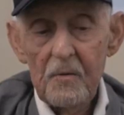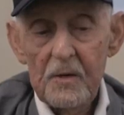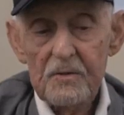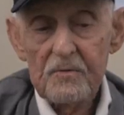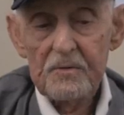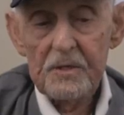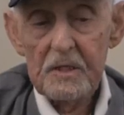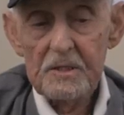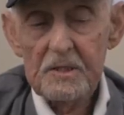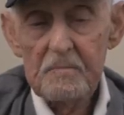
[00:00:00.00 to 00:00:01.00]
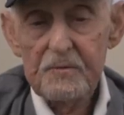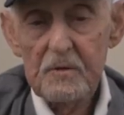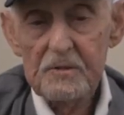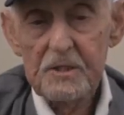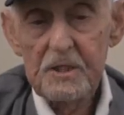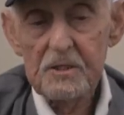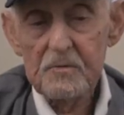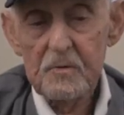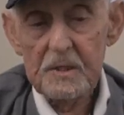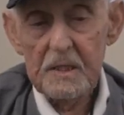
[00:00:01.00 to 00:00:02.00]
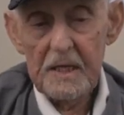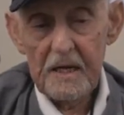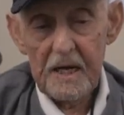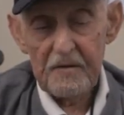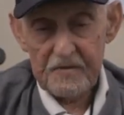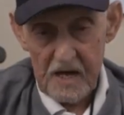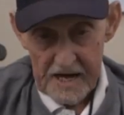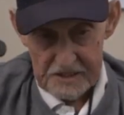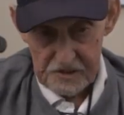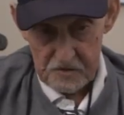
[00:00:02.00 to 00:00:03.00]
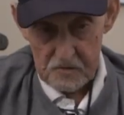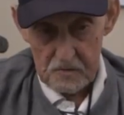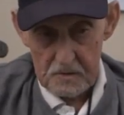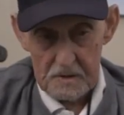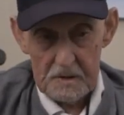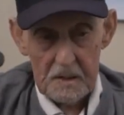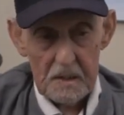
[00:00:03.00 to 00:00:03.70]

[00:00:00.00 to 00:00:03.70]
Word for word: went through the enlistment procedure when, after high school.